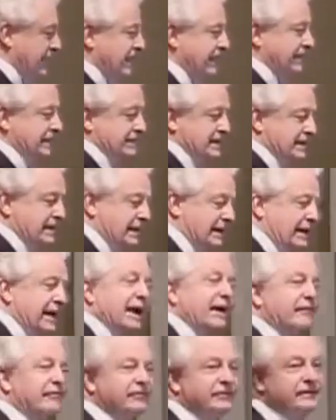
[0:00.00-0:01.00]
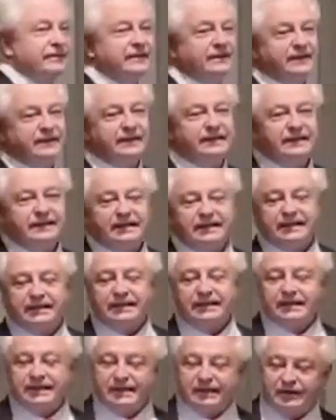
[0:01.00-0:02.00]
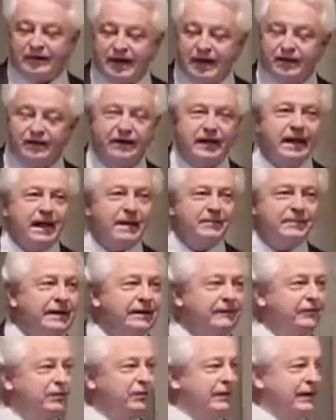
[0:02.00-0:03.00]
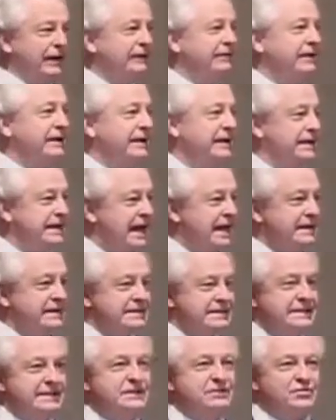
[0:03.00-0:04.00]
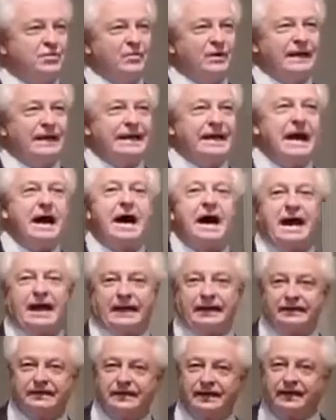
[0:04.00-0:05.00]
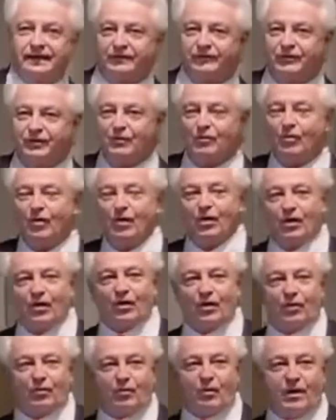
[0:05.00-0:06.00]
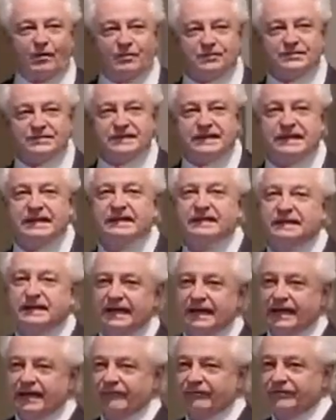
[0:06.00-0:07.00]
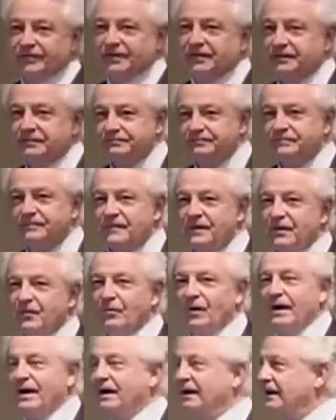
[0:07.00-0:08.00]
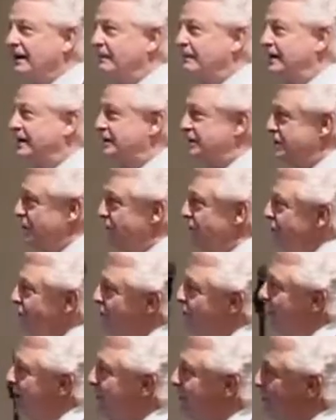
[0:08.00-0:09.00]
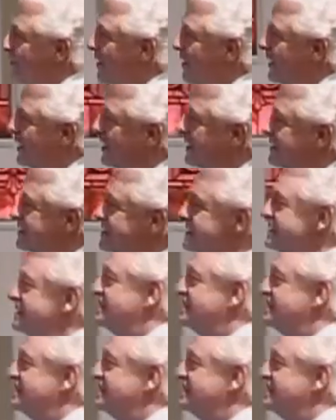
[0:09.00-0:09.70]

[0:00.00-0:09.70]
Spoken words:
it gift. Well, how of you were living in 1929? And if you were, what was the it gift? Well, let me show you what it was.